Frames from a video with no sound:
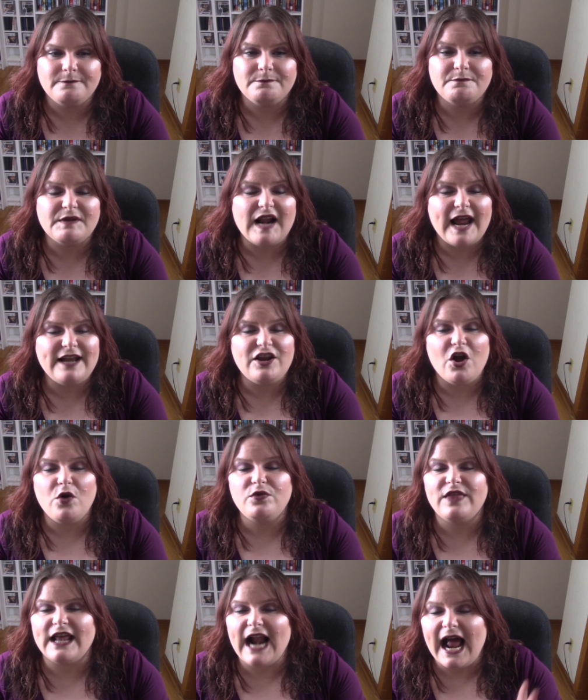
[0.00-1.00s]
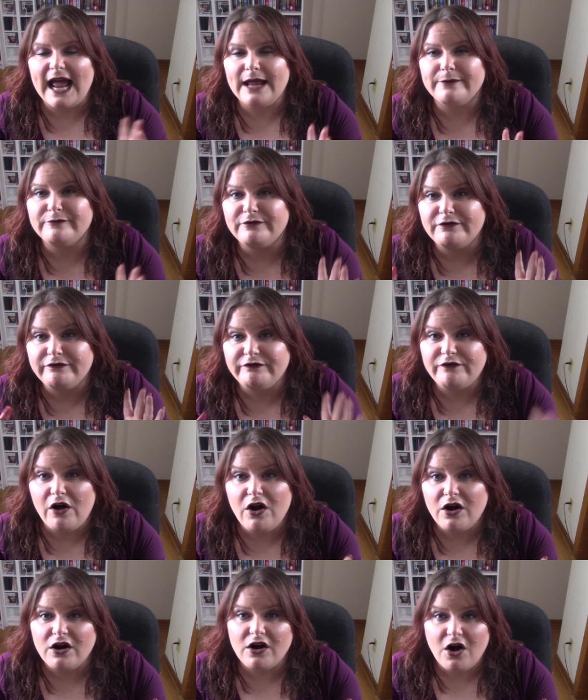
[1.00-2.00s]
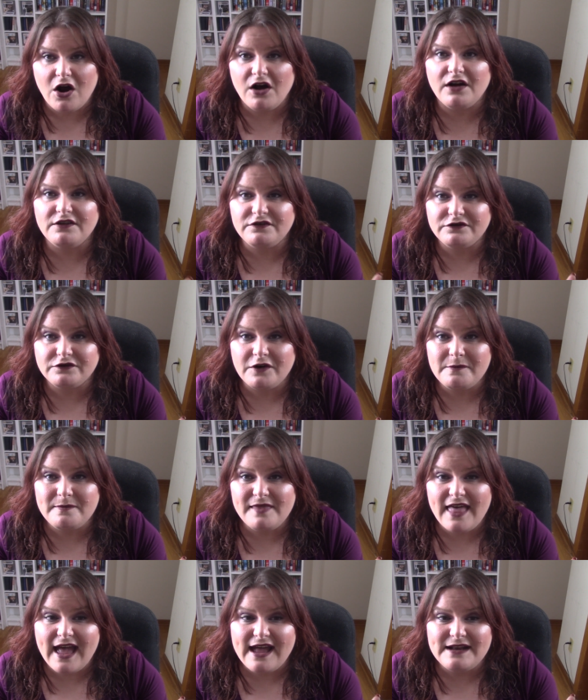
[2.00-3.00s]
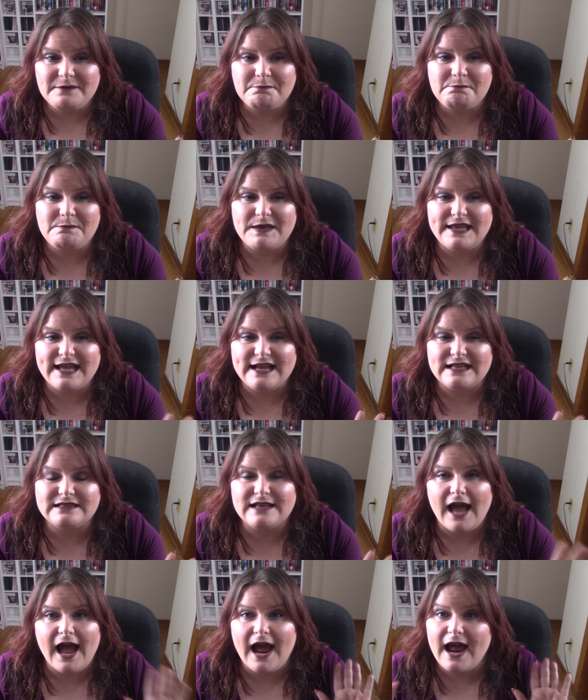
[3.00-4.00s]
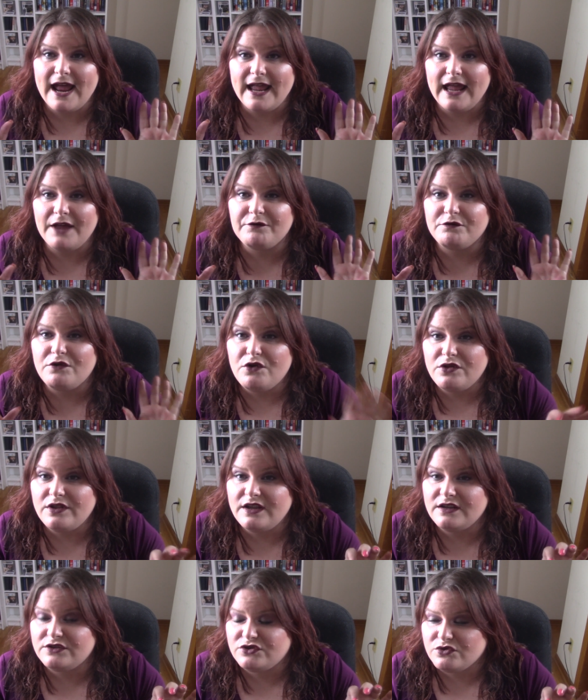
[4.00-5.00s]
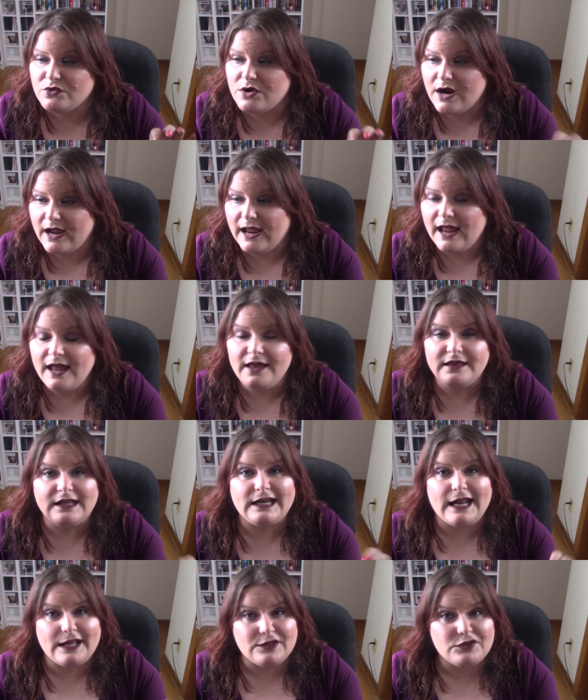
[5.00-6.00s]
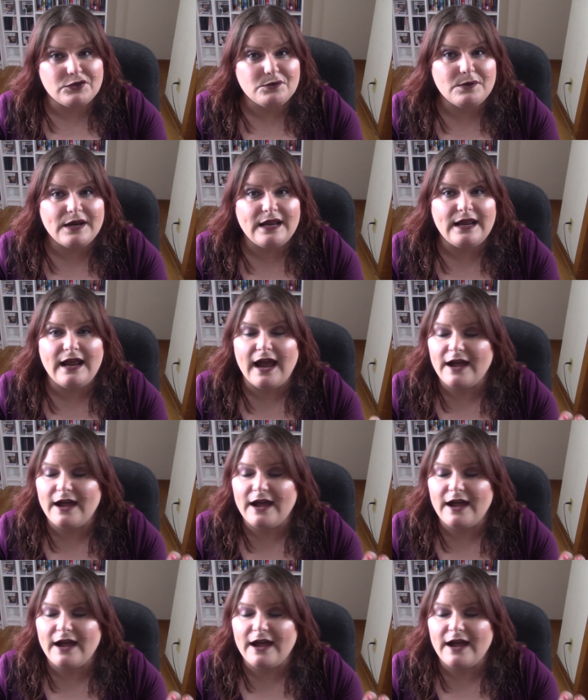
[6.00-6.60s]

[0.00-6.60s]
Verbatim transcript: But I know that I am far off from that, because I fully enjoy Naked 3.